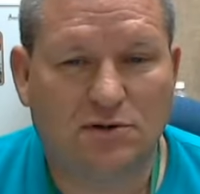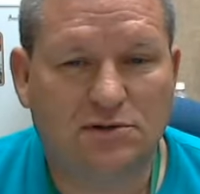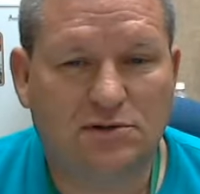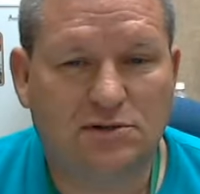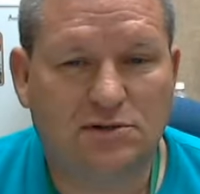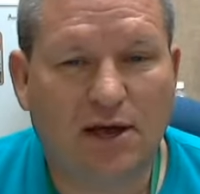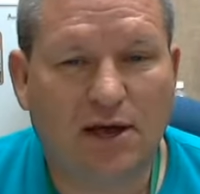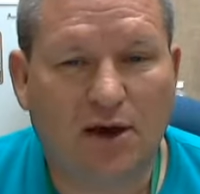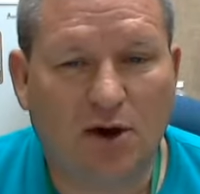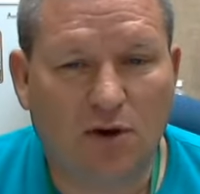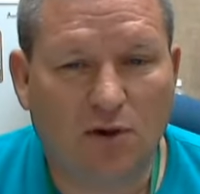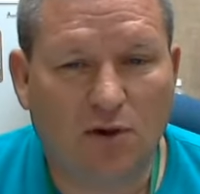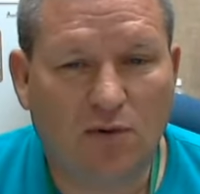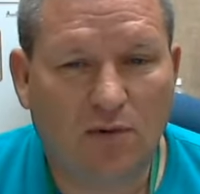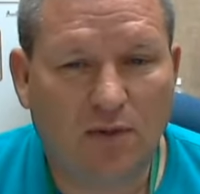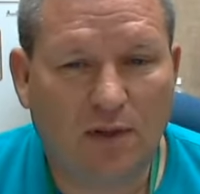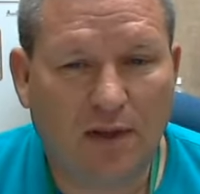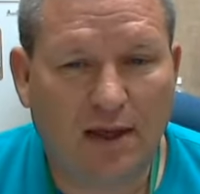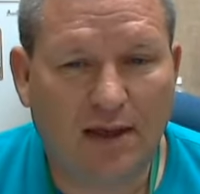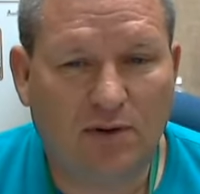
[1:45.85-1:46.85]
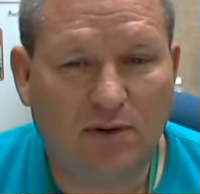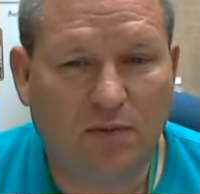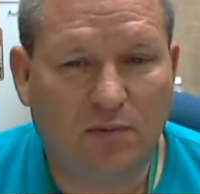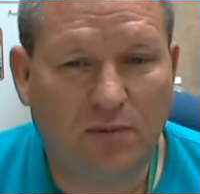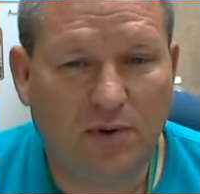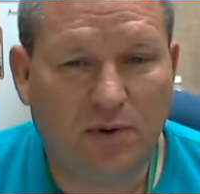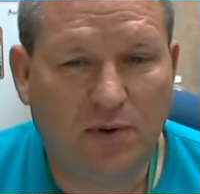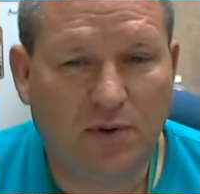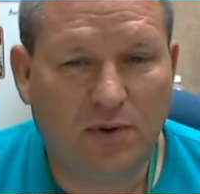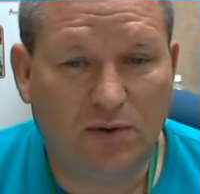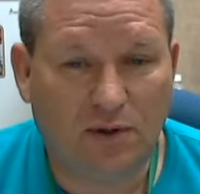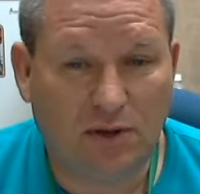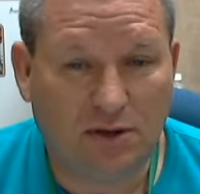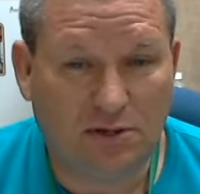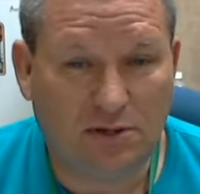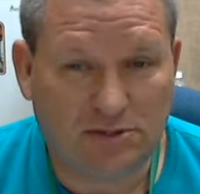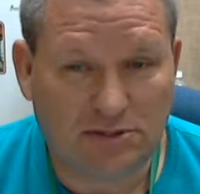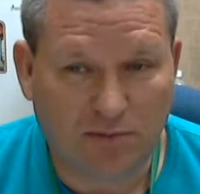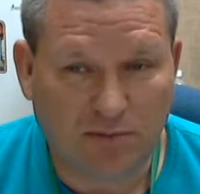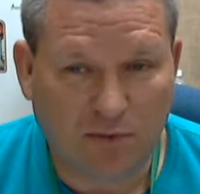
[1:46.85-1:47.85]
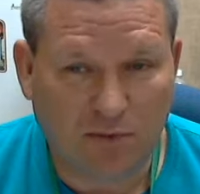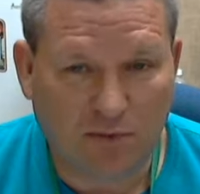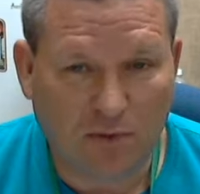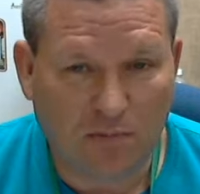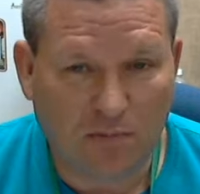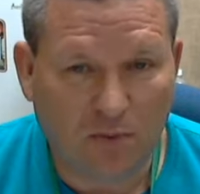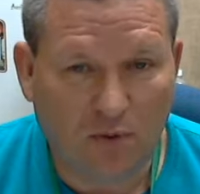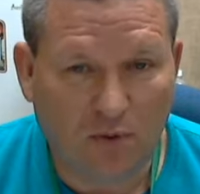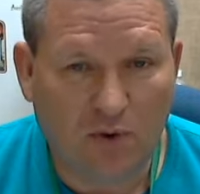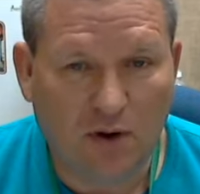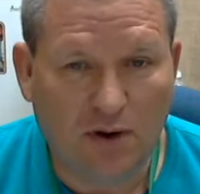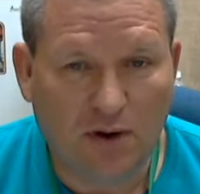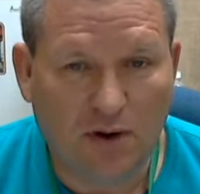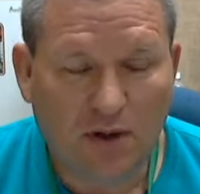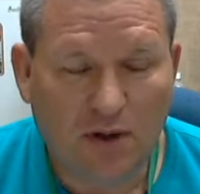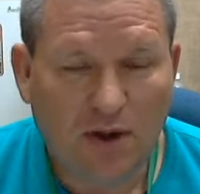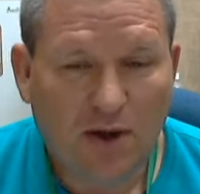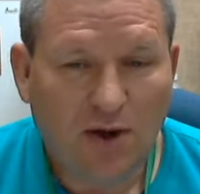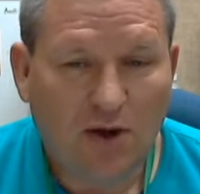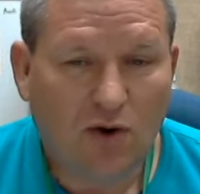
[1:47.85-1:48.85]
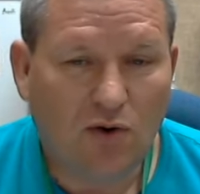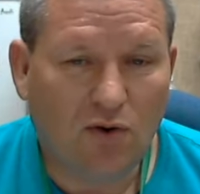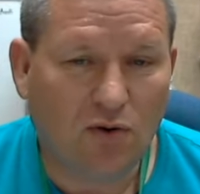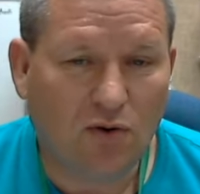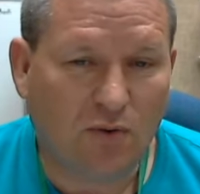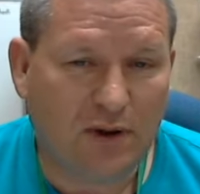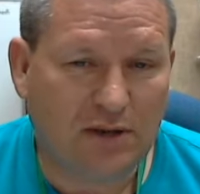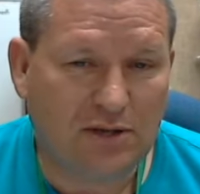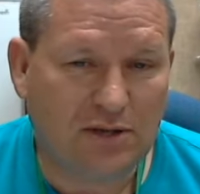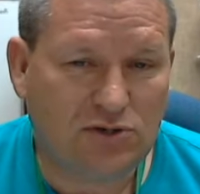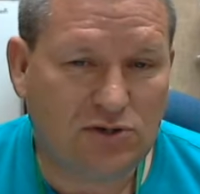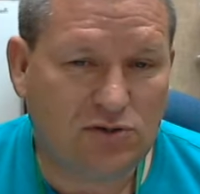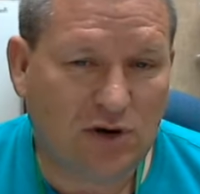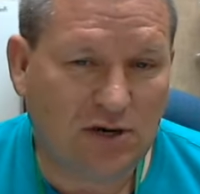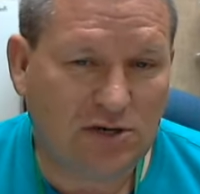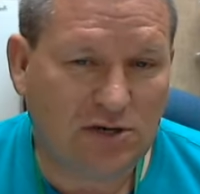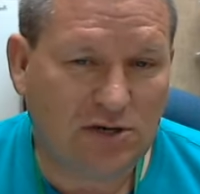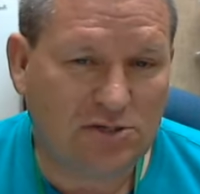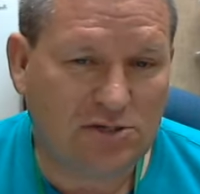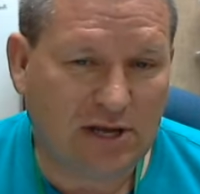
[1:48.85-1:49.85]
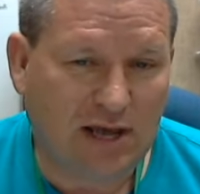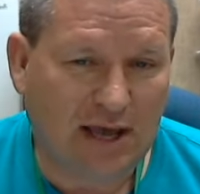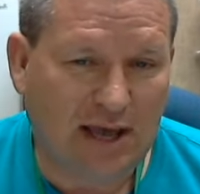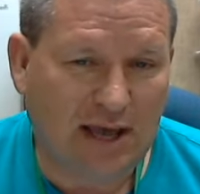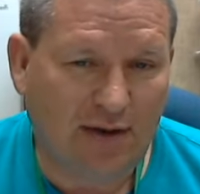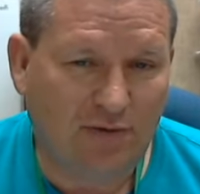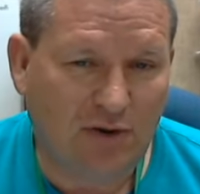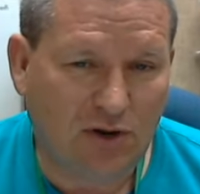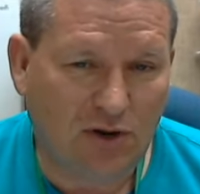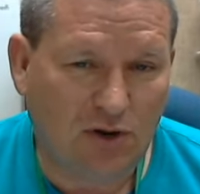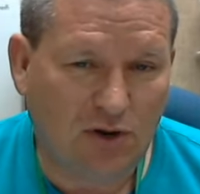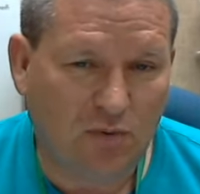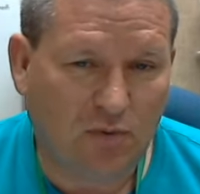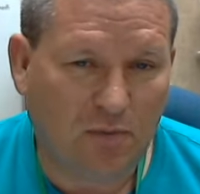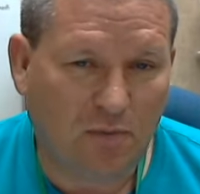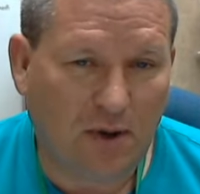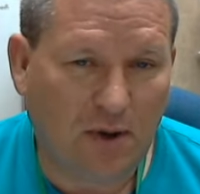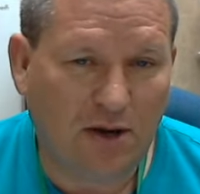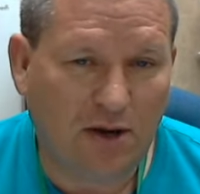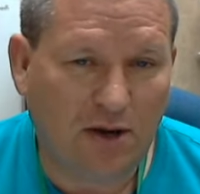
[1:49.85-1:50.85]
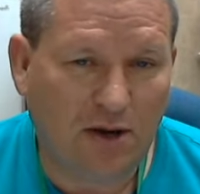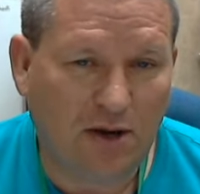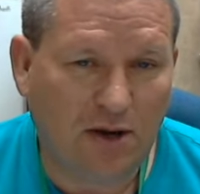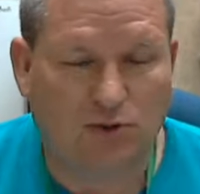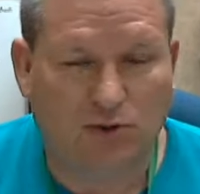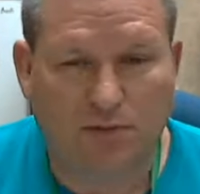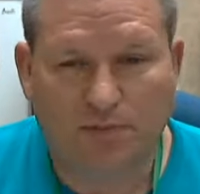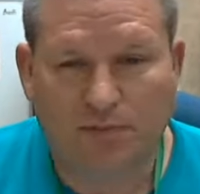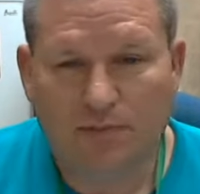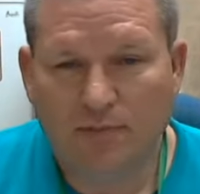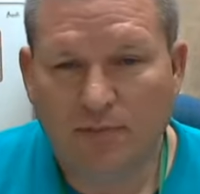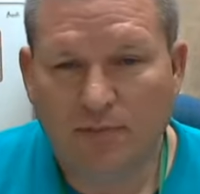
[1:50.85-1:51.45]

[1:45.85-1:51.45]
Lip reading: So, like when we do the consumer report or written instructions, I have you do a proposal.